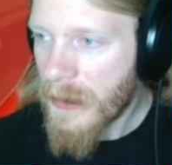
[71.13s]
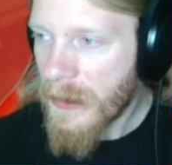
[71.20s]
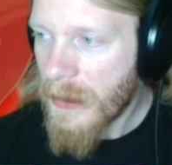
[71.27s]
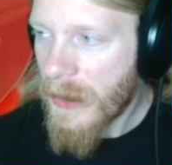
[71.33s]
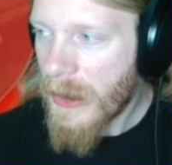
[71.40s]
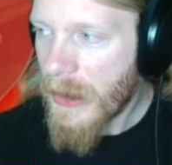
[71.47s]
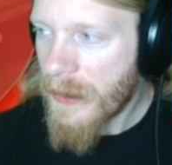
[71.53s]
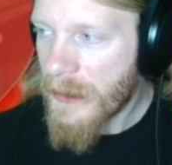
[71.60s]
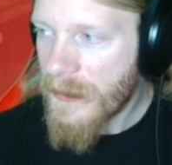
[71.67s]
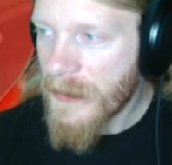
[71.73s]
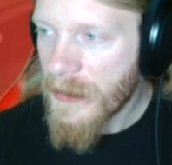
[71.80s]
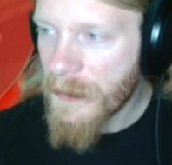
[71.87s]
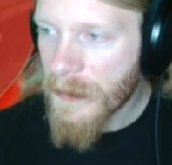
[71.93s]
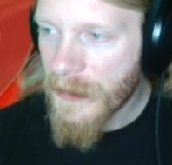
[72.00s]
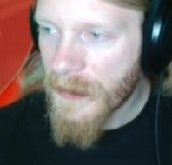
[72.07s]
And the
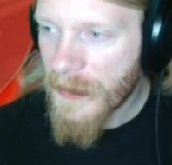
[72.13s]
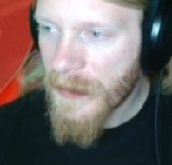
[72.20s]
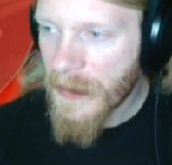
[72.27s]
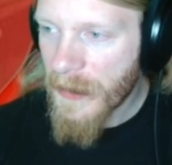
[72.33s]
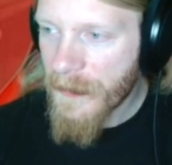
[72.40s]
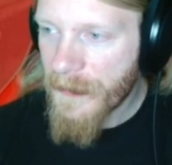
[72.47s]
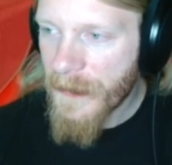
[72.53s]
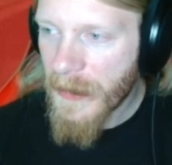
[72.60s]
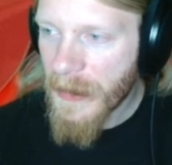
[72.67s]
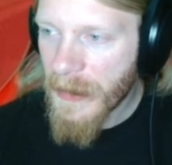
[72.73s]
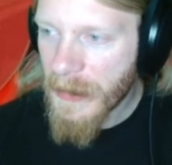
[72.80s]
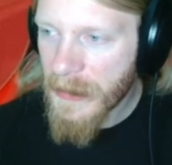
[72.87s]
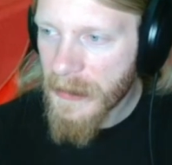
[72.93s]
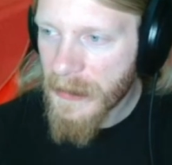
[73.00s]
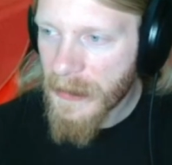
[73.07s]
team consists of
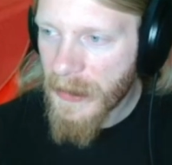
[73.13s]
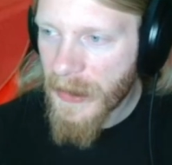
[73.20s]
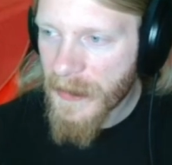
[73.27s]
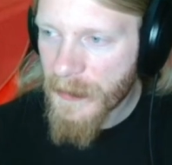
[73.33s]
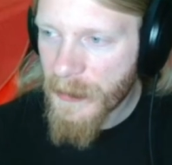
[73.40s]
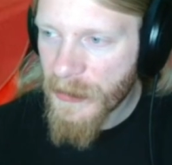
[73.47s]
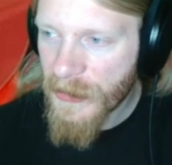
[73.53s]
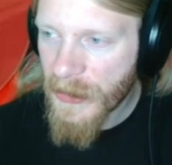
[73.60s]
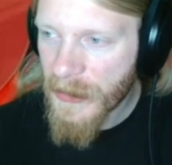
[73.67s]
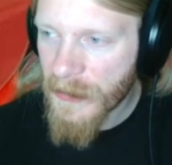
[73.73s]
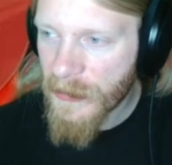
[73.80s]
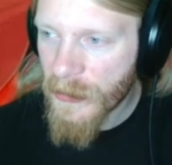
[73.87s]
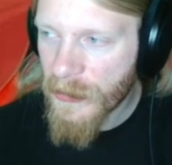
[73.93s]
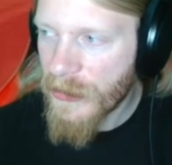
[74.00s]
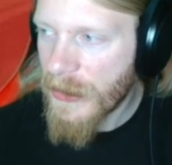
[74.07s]
Azerbaijan,
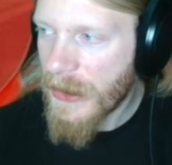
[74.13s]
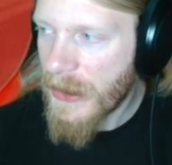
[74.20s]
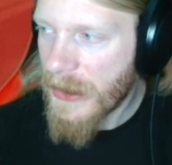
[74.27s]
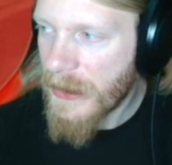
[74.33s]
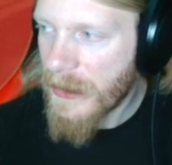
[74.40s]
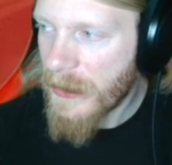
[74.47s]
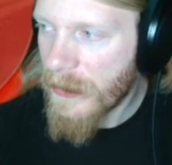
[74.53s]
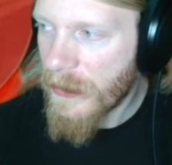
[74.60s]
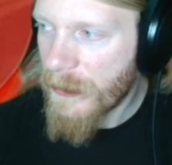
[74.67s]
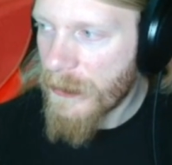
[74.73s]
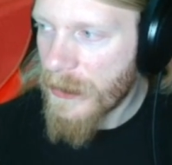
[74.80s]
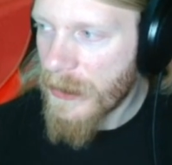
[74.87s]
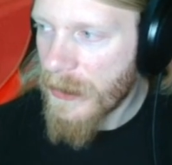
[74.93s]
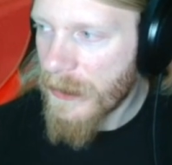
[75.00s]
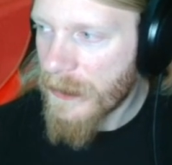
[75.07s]
Georgia, and
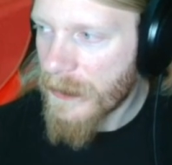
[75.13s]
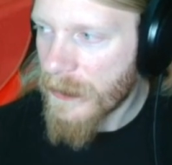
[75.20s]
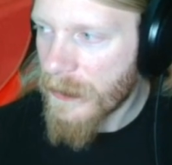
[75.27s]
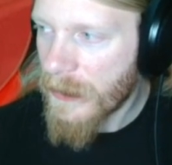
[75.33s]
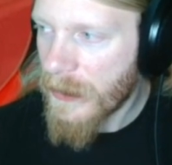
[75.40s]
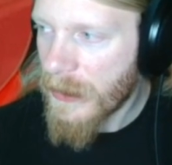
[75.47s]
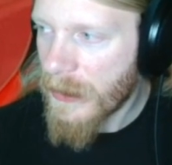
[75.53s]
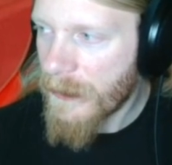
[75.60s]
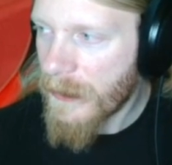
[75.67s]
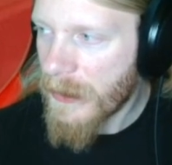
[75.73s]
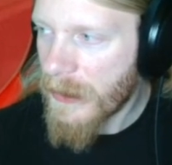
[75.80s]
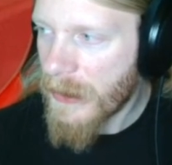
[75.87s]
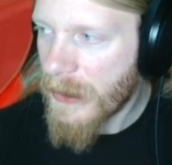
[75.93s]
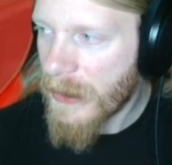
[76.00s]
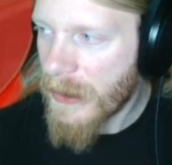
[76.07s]
Armenia. So I'm
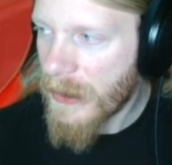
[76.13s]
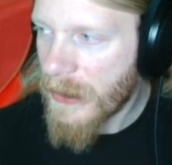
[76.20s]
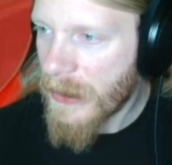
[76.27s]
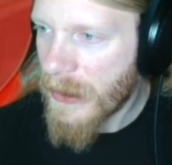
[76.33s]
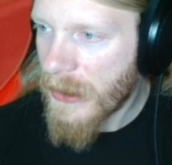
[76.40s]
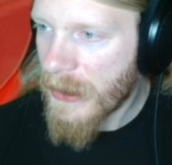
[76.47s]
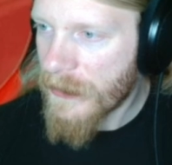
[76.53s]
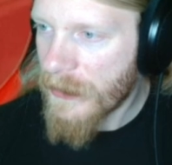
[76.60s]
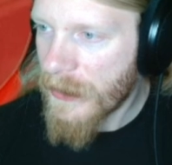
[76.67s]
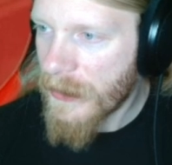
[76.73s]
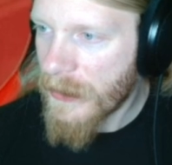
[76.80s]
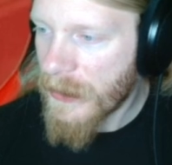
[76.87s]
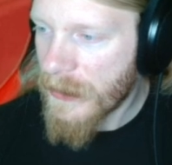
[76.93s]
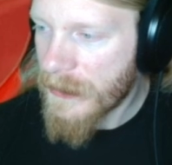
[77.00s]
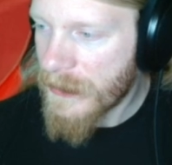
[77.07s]
actually
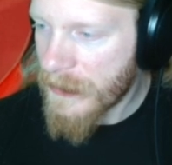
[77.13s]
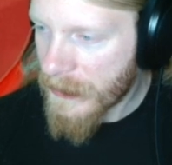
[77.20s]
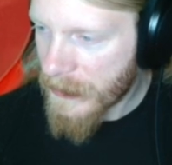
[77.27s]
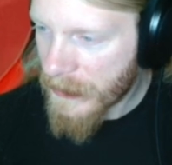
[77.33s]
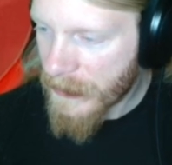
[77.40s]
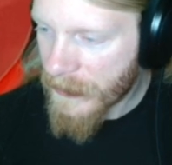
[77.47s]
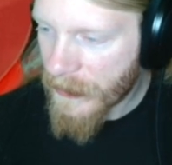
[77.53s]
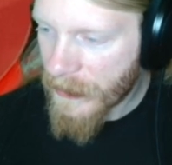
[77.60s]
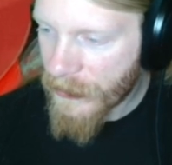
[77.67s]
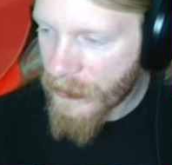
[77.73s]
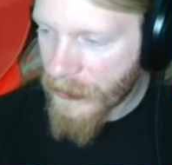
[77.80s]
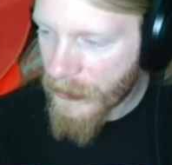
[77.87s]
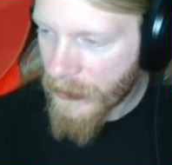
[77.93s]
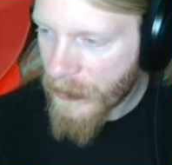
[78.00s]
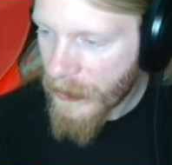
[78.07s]
not entirely
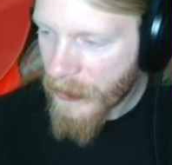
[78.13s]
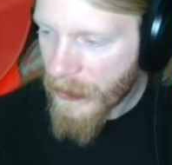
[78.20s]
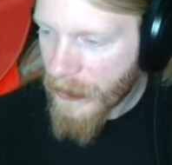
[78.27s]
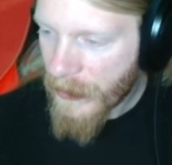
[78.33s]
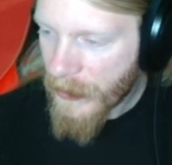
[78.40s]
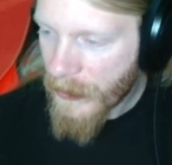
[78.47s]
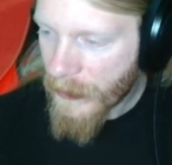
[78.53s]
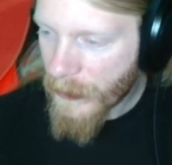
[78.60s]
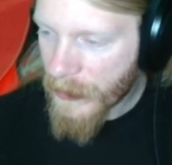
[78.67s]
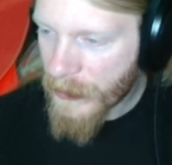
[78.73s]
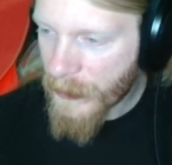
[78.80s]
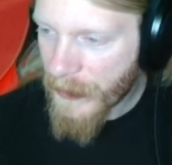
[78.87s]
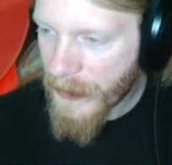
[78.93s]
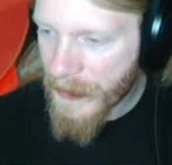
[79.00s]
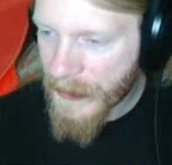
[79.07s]
sure which
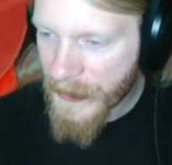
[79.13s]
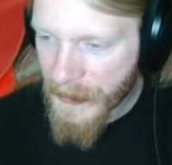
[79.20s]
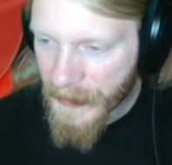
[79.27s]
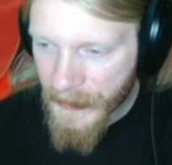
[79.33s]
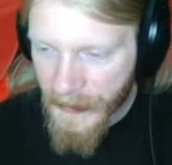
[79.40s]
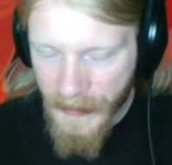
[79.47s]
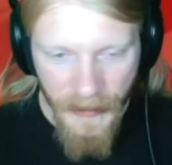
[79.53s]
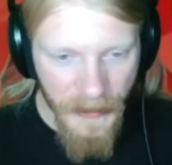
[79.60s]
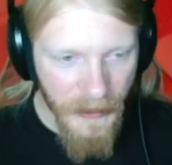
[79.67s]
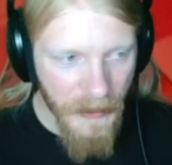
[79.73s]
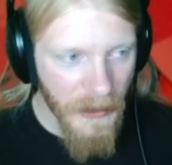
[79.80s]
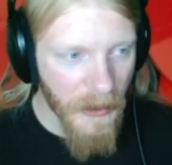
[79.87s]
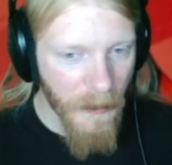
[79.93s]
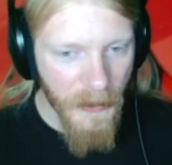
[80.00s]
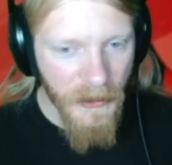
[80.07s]
one this is.
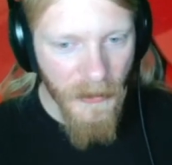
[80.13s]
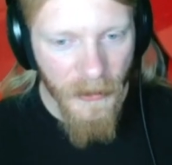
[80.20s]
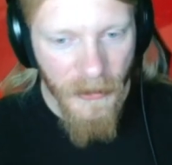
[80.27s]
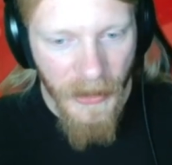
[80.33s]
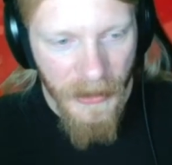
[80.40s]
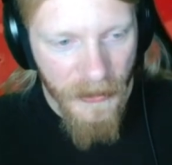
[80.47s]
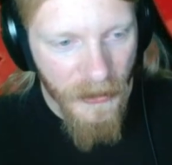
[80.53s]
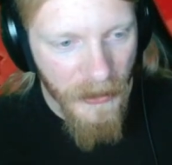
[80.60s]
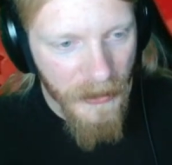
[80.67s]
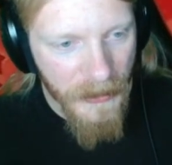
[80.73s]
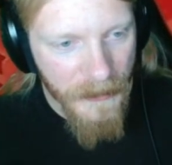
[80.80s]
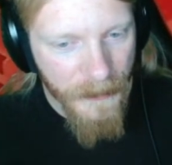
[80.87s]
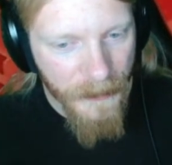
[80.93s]
But General Slackjaw